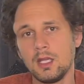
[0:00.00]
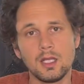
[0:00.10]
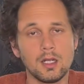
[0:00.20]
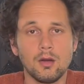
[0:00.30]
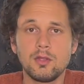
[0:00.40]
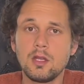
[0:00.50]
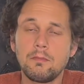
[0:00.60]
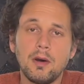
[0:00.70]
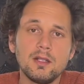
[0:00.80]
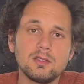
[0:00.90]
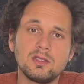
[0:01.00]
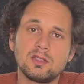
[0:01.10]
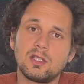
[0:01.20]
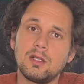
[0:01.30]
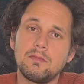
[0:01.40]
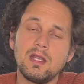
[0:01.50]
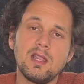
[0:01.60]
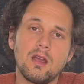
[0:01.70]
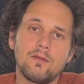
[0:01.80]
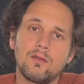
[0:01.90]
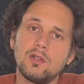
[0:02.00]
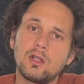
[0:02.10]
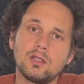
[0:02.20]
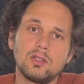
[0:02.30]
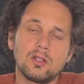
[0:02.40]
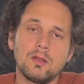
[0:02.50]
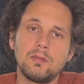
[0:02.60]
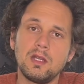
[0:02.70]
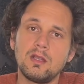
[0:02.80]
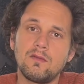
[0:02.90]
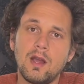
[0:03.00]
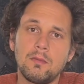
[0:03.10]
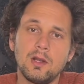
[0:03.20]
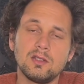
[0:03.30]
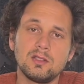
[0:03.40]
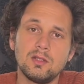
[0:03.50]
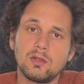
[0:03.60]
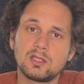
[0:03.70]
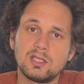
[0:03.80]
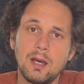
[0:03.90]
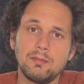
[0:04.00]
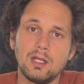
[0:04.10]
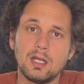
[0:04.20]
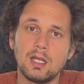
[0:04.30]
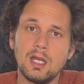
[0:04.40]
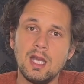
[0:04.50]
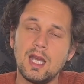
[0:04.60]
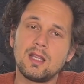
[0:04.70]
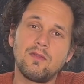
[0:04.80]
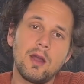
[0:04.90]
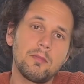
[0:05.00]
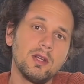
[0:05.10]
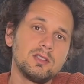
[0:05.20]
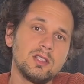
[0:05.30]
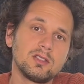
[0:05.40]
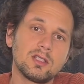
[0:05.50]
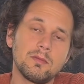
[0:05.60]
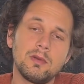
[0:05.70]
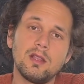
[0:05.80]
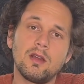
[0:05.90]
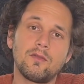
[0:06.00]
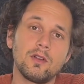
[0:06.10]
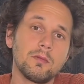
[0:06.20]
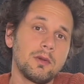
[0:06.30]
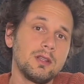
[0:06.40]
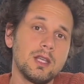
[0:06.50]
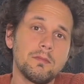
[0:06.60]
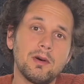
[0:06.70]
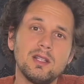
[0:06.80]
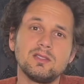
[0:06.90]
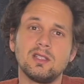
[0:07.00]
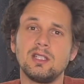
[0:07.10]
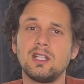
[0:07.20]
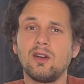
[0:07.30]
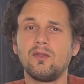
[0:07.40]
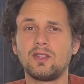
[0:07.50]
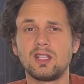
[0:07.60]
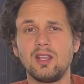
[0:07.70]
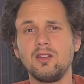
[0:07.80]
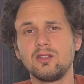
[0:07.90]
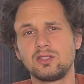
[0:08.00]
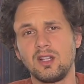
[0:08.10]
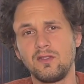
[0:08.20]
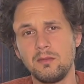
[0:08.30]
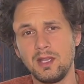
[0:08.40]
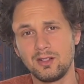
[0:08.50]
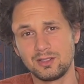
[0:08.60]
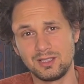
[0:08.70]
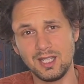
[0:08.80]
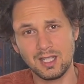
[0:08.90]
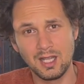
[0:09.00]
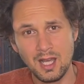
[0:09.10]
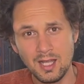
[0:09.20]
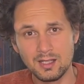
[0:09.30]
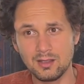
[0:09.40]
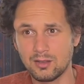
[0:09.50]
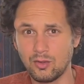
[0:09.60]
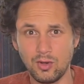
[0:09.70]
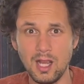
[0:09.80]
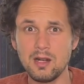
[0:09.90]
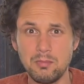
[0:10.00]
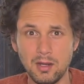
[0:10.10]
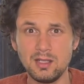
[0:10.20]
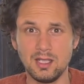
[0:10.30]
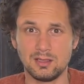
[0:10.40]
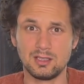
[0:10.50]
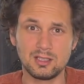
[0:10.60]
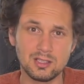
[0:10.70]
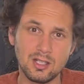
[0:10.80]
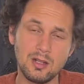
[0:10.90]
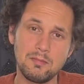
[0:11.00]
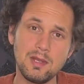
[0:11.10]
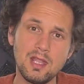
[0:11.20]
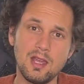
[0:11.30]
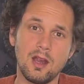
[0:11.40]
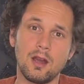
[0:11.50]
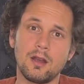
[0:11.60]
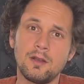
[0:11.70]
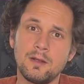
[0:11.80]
You know, the abundance is going to be there for you because you're going to be in the vibration to accept it. And the vibration is going to be there for you to bring the abundance in. You don't have to kill yourself and make yourself sick to create abundance. It's just going to be there.